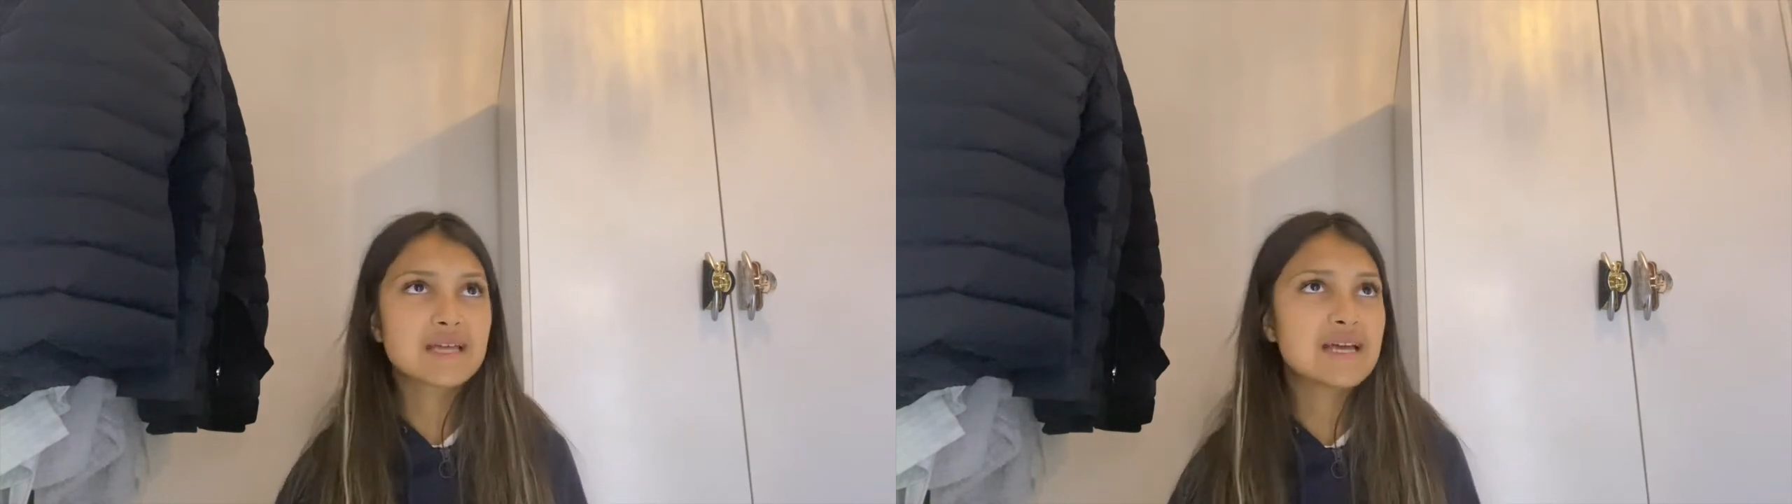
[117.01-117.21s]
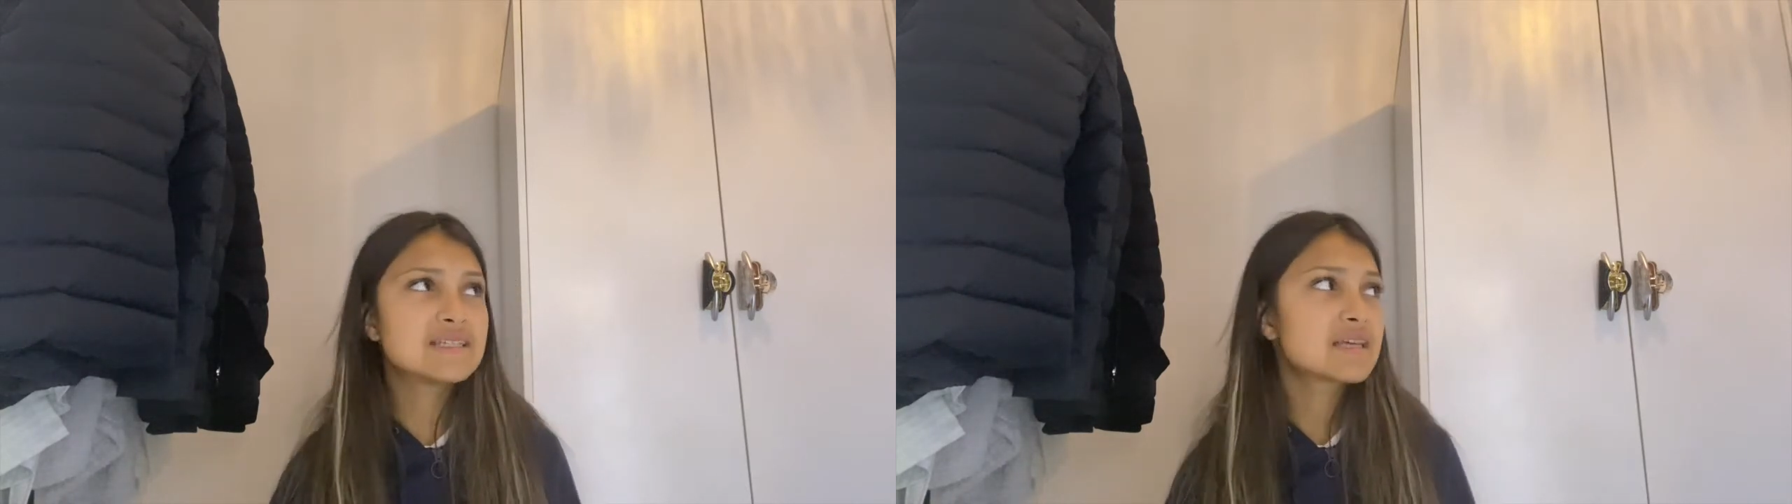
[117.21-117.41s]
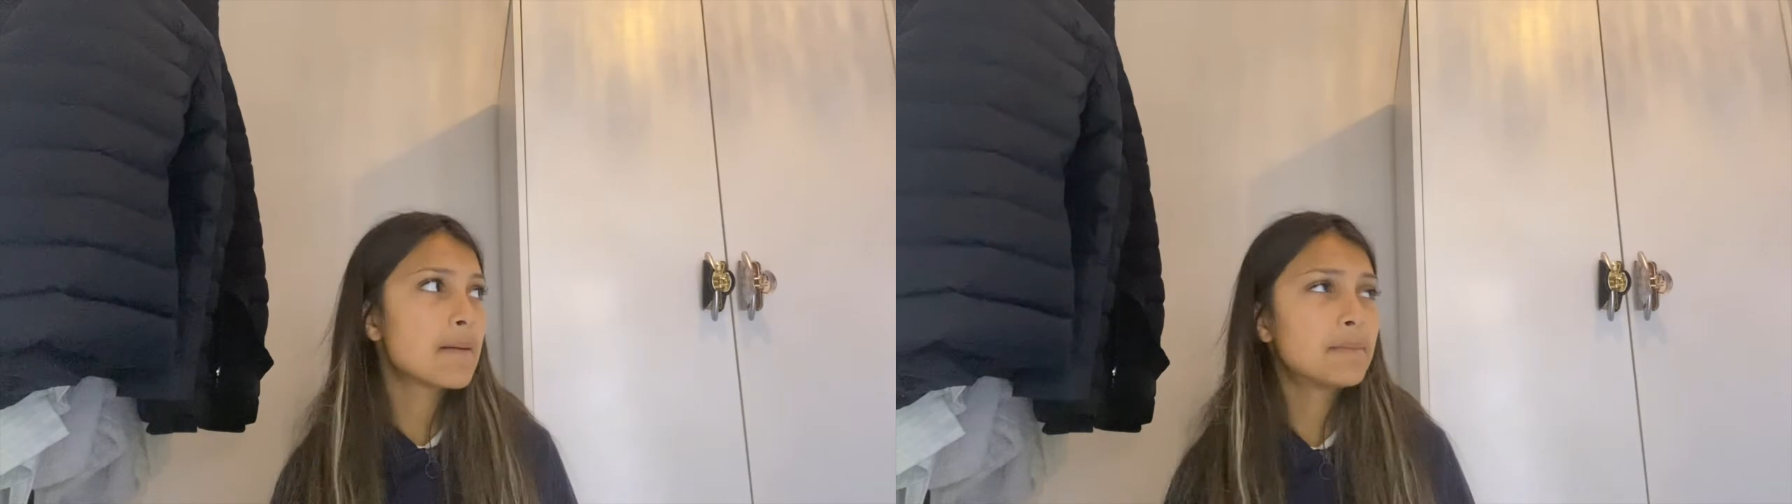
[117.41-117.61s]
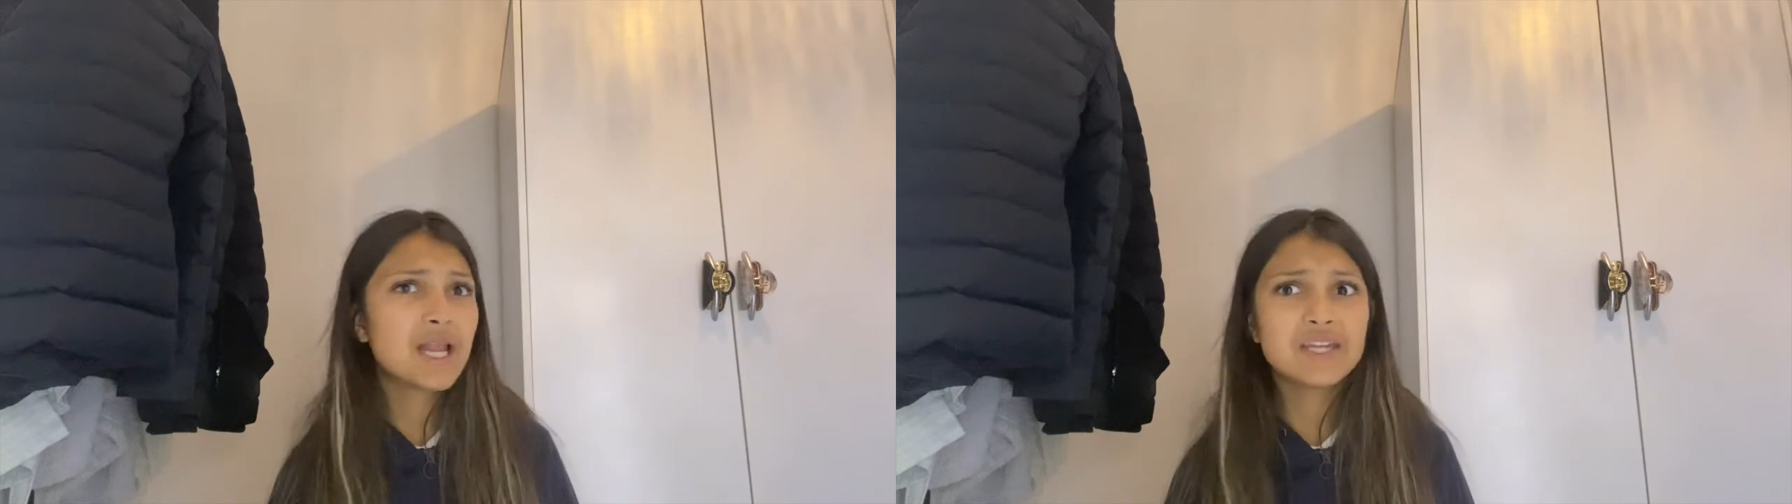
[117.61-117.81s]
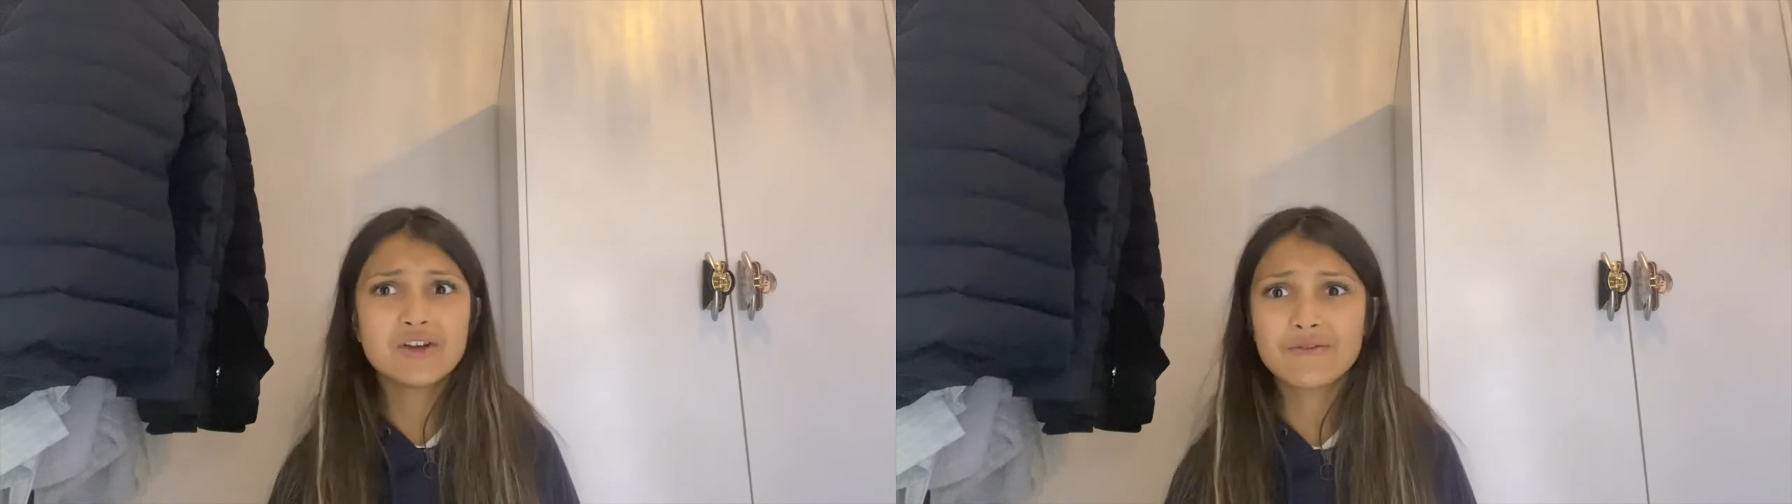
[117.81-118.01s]
There's
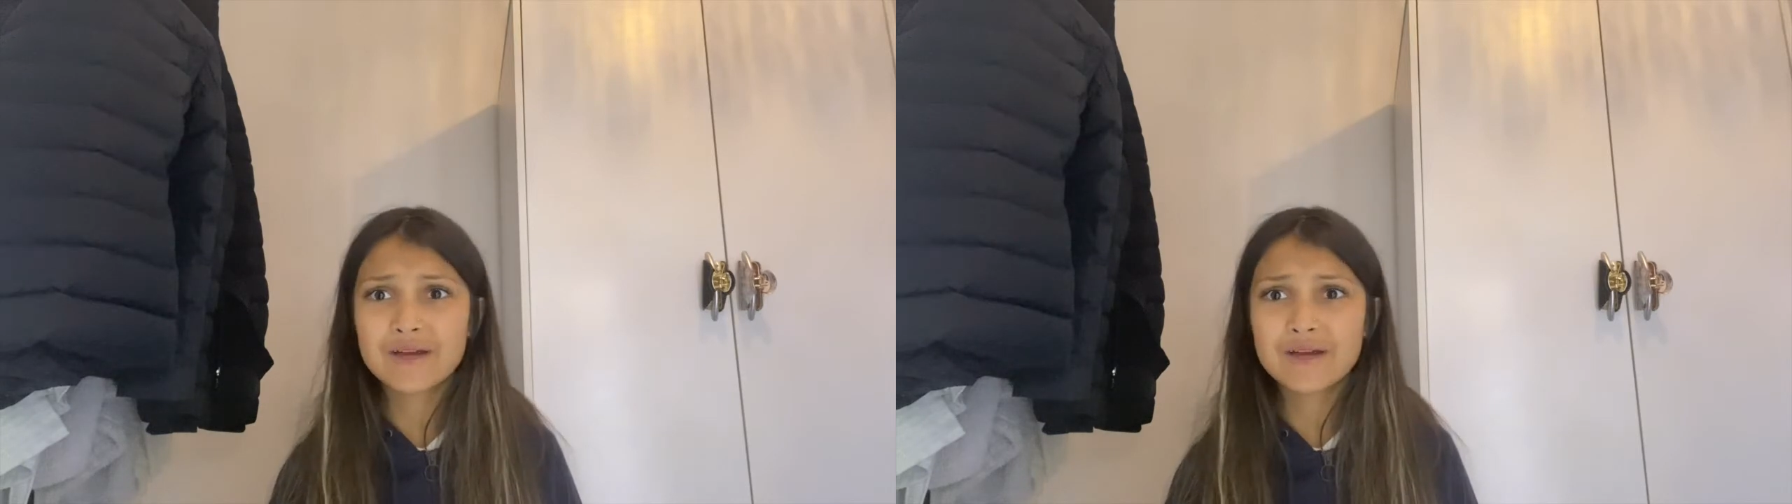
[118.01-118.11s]
plenty of